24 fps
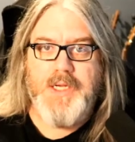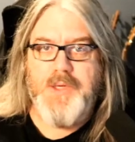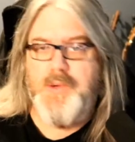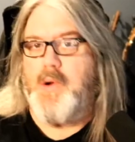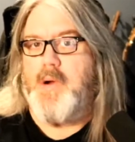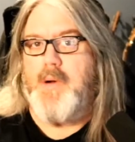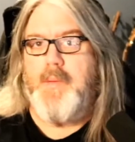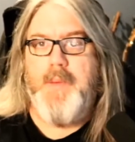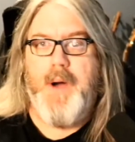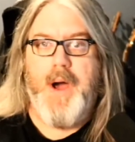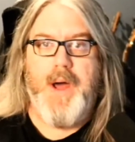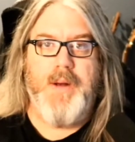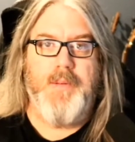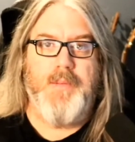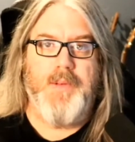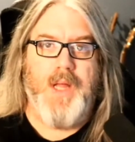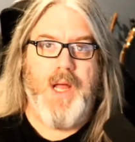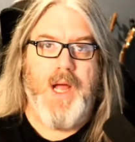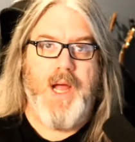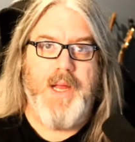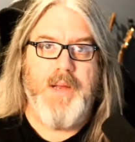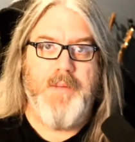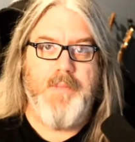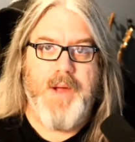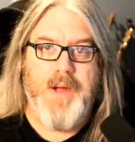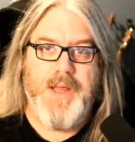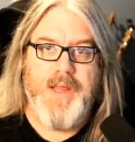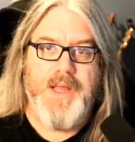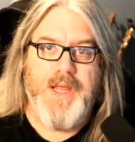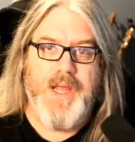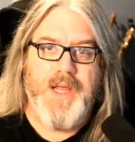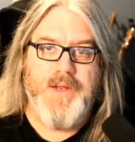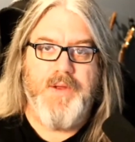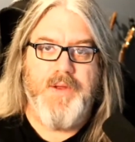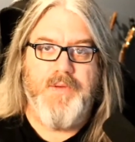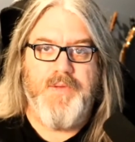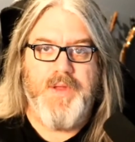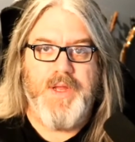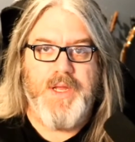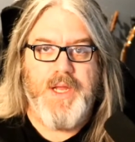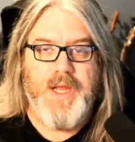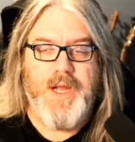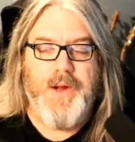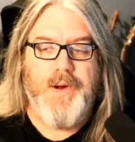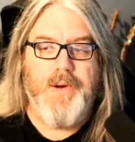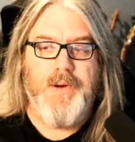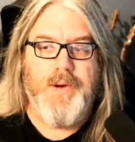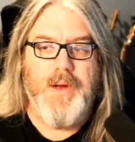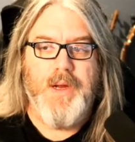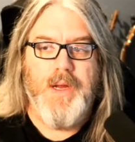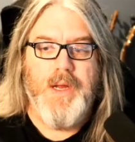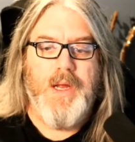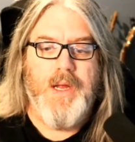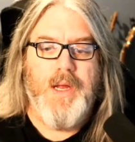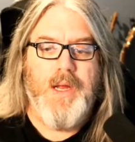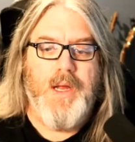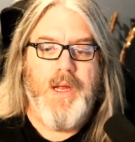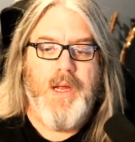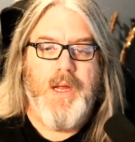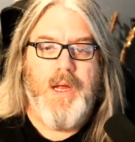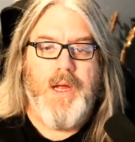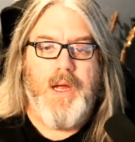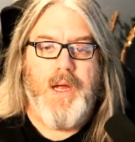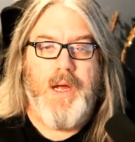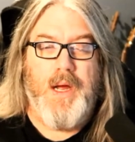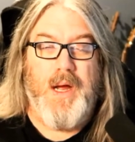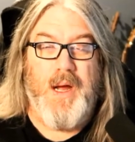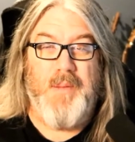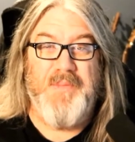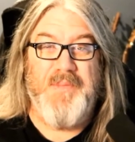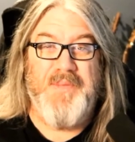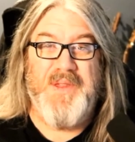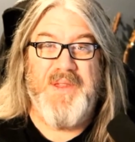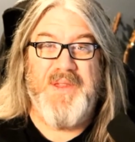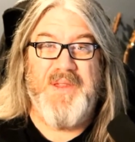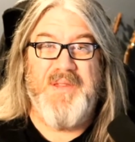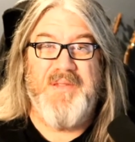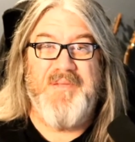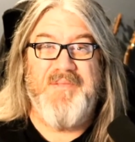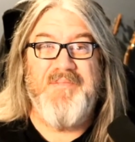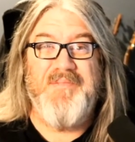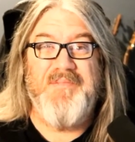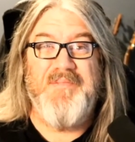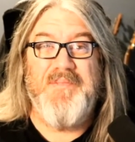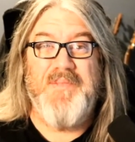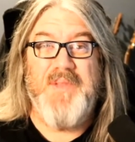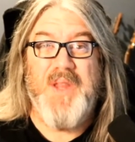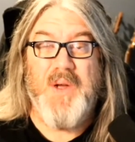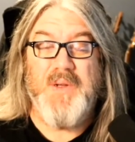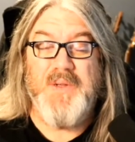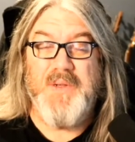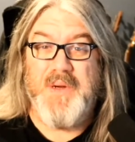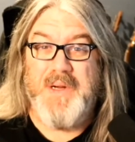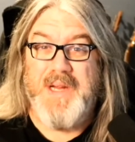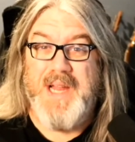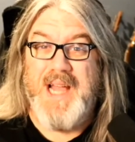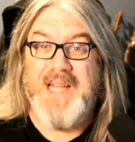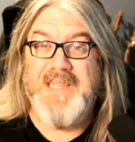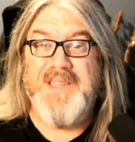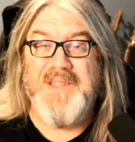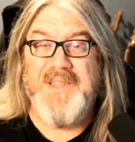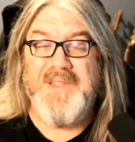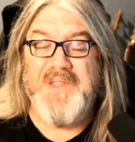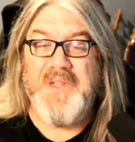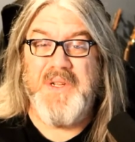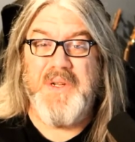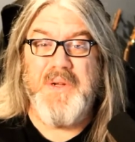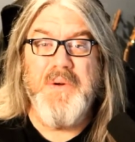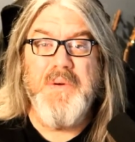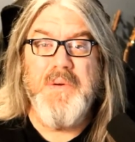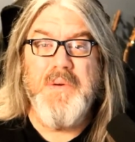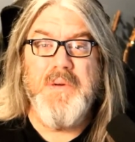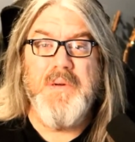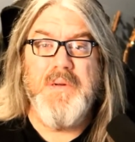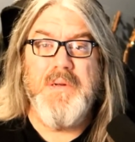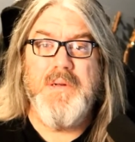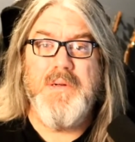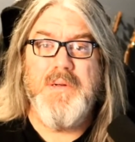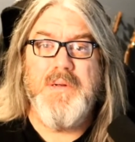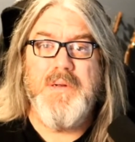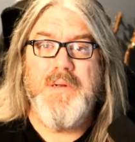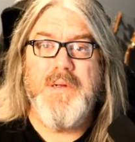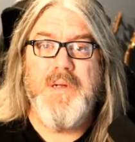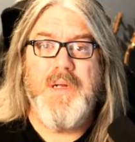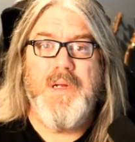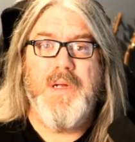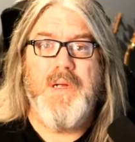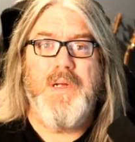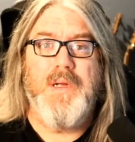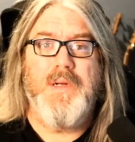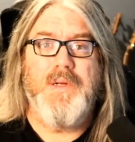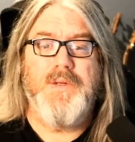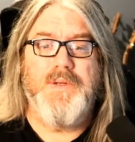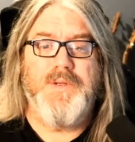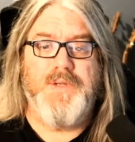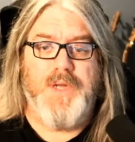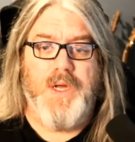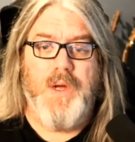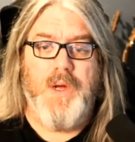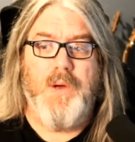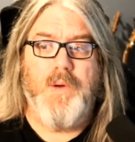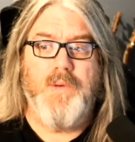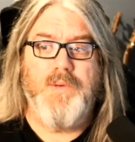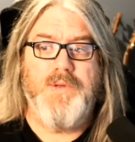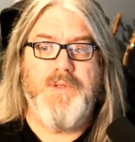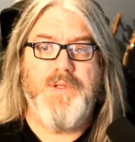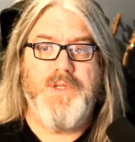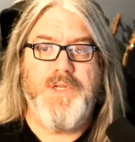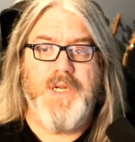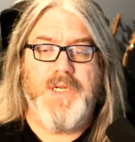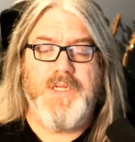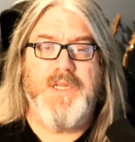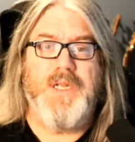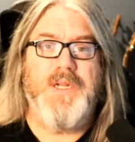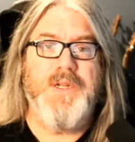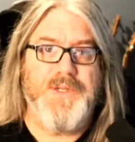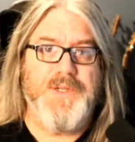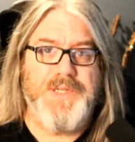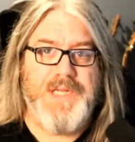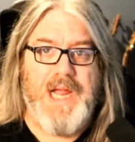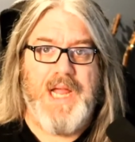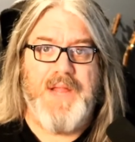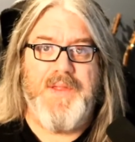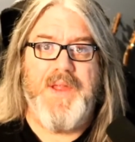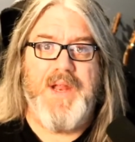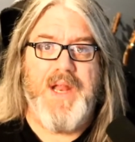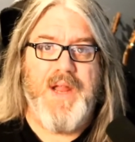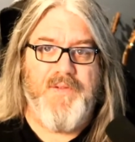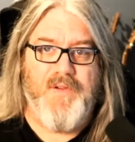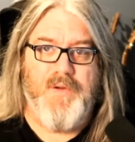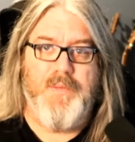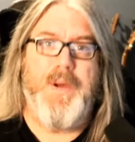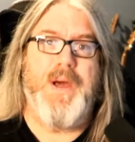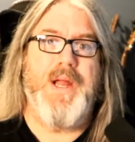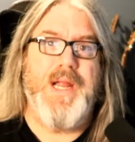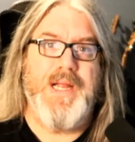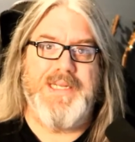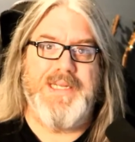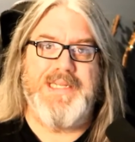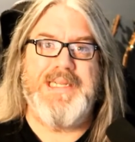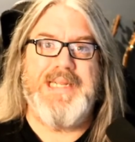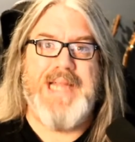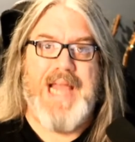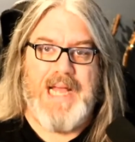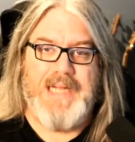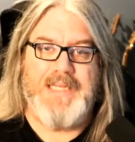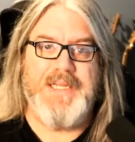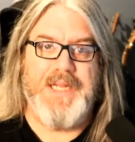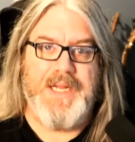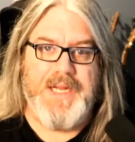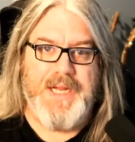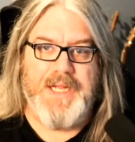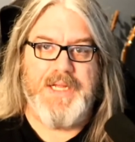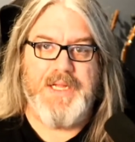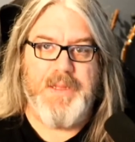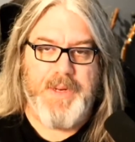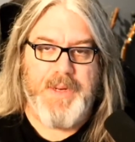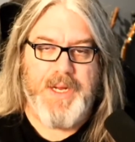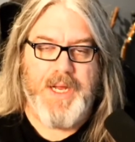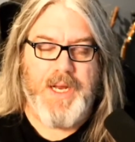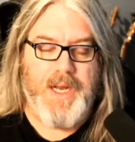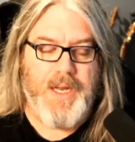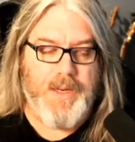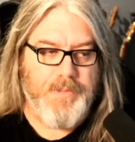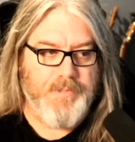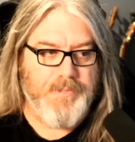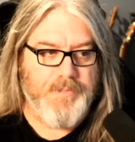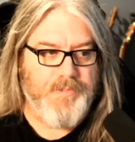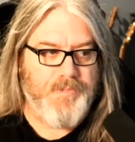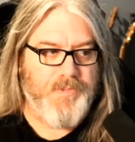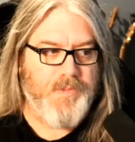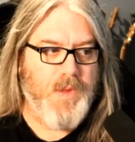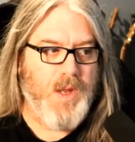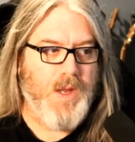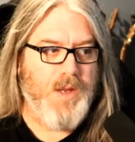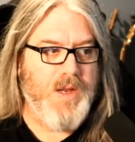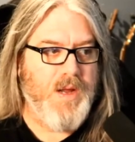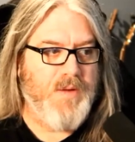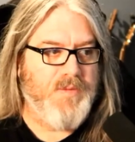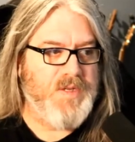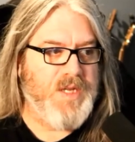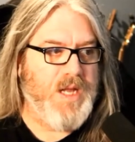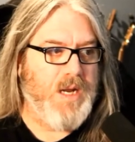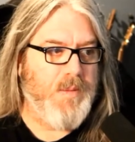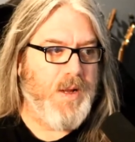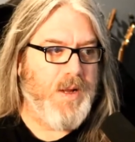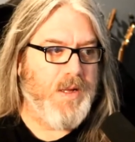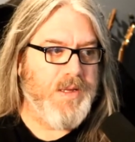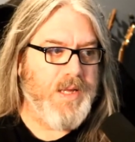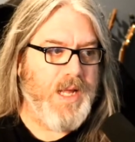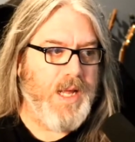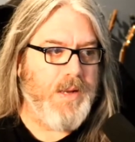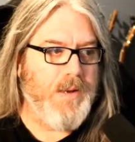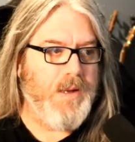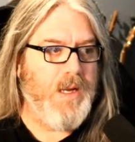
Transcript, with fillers: our bottom line by the end of the year, um, those are guesses too. So just understand that everybody's guessing at the beginning. Enough said about that.